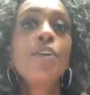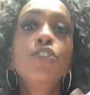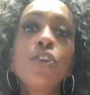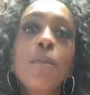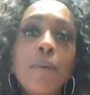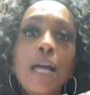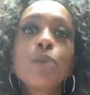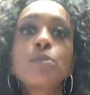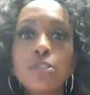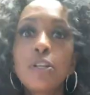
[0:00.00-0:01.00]
your
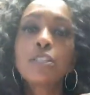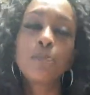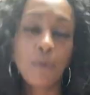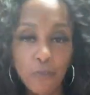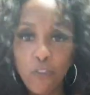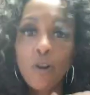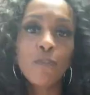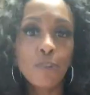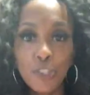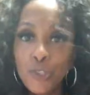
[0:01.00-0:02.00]
body will start to
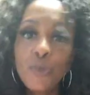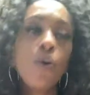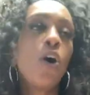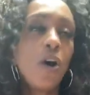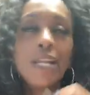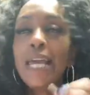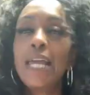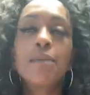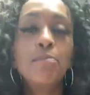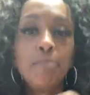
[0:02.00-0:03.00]
perform for you on
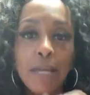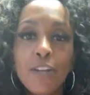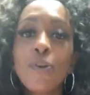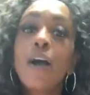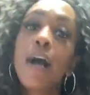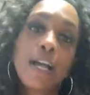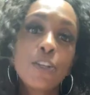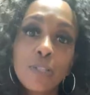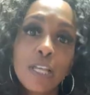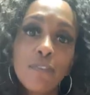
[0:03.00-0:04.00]
a better,
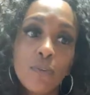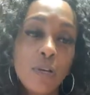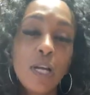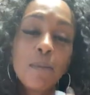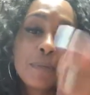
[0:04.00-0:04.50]
higher level.